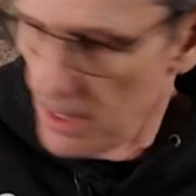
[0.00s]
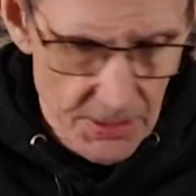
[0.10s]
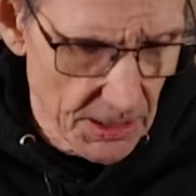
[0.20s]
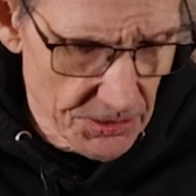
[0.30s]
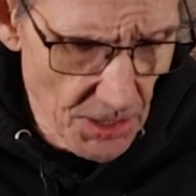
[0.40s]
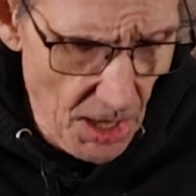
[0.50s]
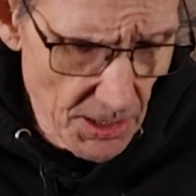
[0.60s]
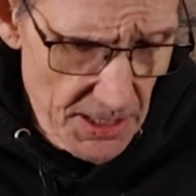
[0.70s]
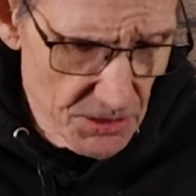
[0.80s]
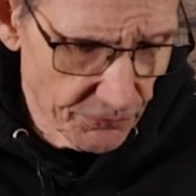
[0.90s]
The
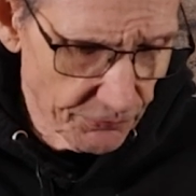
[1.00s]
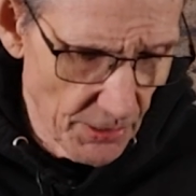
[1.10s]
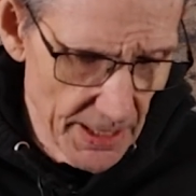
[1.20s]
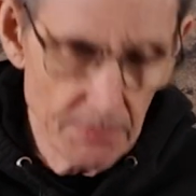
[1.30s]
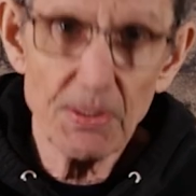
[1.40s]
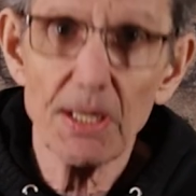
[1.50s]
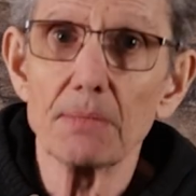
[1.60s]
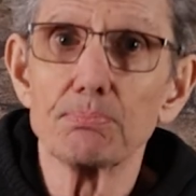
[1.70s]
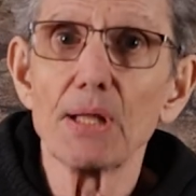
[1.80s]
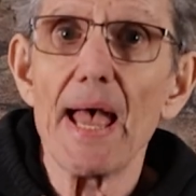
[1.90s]
guitar is framed
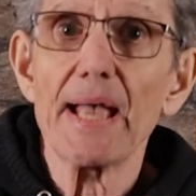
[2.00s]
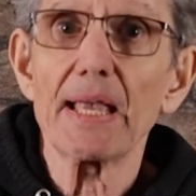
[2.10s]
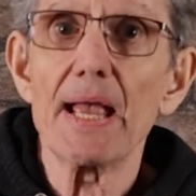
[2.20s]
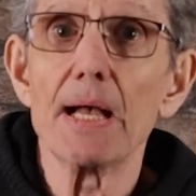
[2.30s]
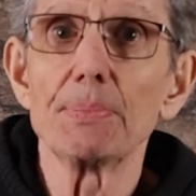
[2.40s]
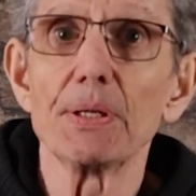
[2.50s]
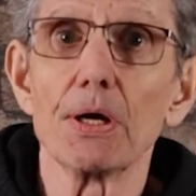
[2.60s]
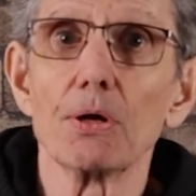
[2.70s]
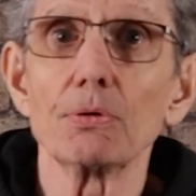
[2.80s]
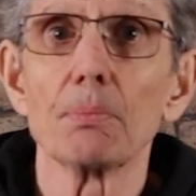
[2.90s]
in black
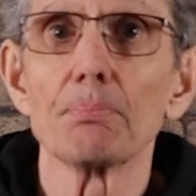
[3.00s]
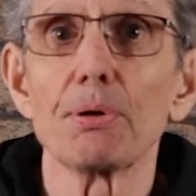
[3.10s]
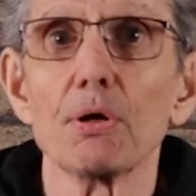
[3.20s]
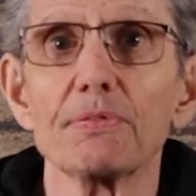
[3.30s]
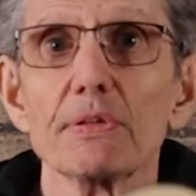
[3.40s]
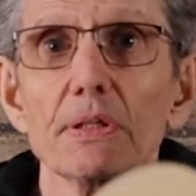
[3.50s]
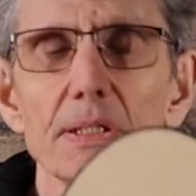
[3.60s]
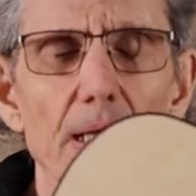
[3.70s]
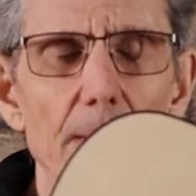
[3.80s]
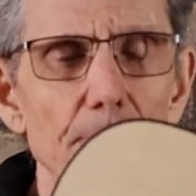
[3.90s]
ebony
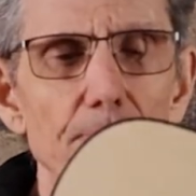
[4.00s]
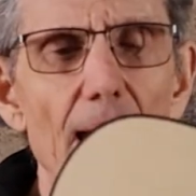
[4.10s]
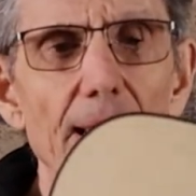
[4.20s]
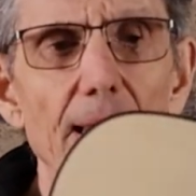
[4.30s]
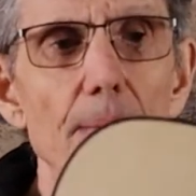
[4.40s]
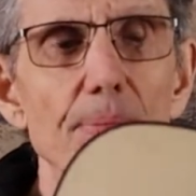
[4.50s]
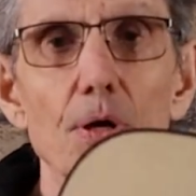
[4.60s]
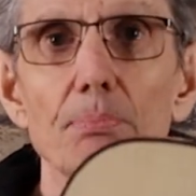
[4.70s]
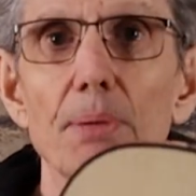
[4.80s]
purfling, black ebony